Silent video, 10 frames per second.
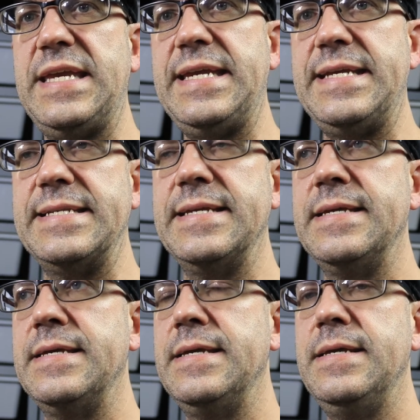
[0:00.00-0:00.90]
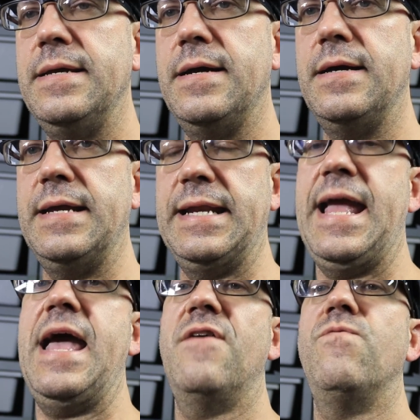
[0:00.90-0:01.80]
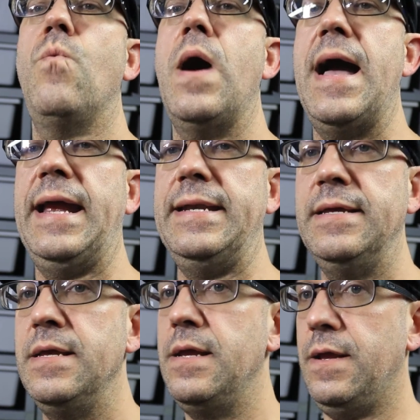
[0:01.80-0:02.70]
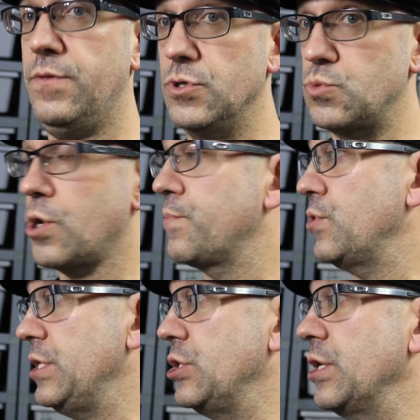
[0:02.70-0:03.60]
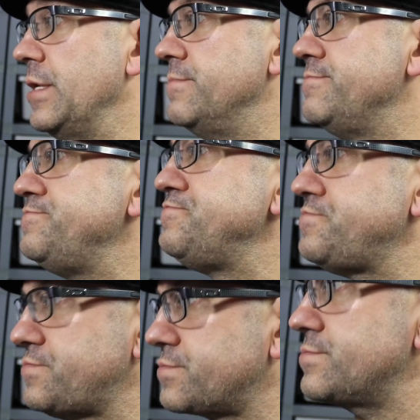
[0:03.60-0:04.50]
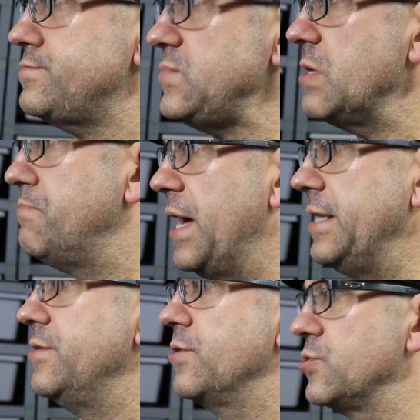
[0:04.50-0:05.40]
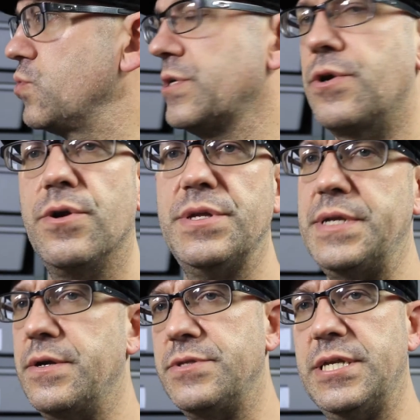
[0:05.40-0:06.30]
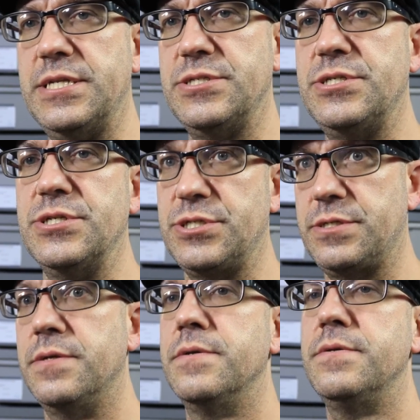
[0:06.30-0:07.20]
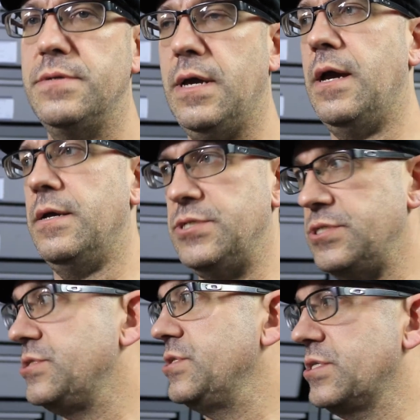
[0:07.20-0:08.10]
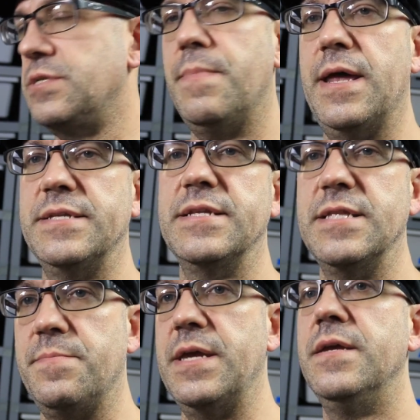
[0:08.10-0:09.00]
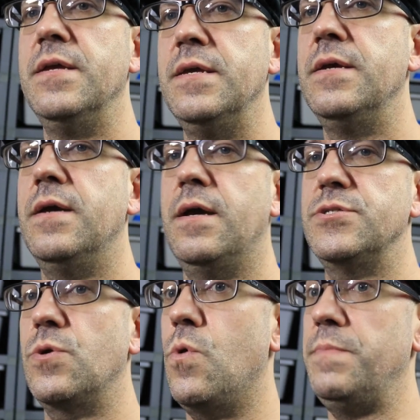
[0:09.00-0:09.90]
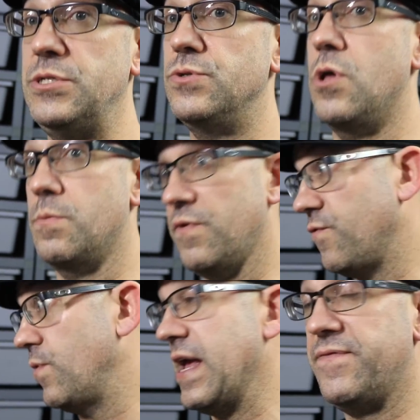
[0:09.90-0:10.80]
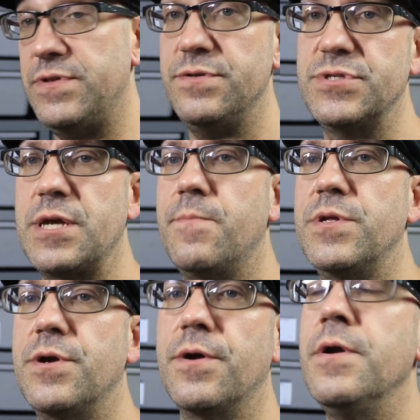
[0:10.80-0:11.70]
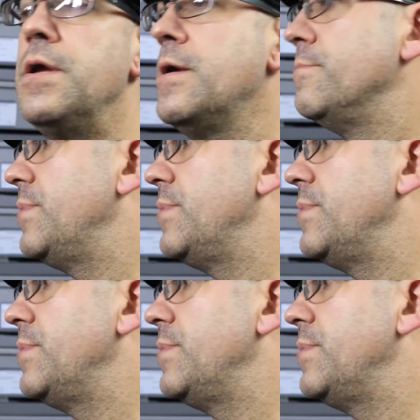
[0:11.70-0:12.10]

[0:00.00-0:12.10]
15 and a half wide, and those work pretty good. But there's one girl in there that is just she's just about at the limit, so it won't be too long before we have to do something with her.